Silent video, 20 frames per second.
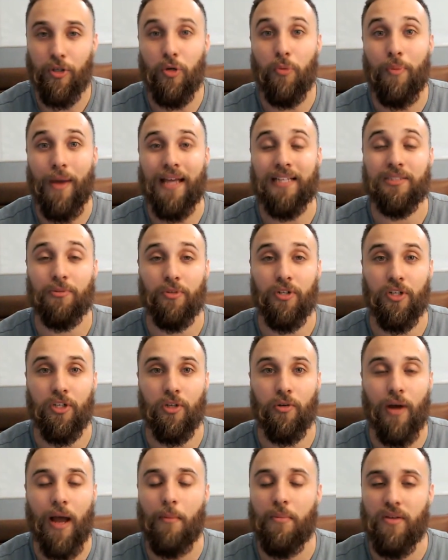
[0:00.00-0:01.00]
pay someone to
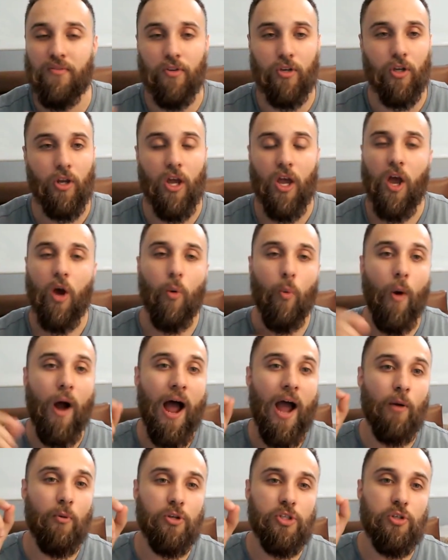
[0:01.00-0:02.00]
do? How many of you can
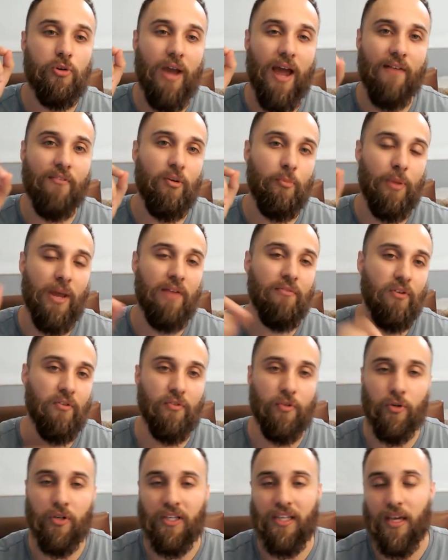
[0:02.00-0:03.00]
why would you ever pay for
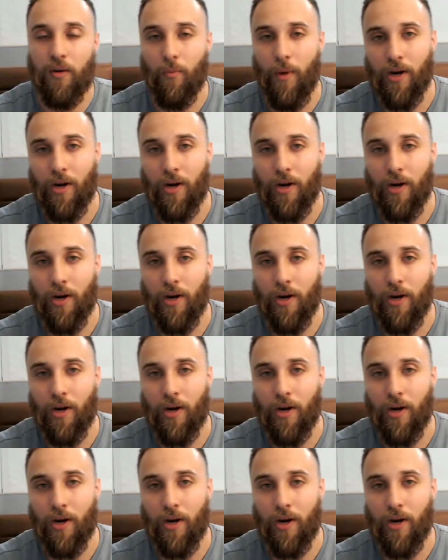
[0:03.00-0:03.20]
food again?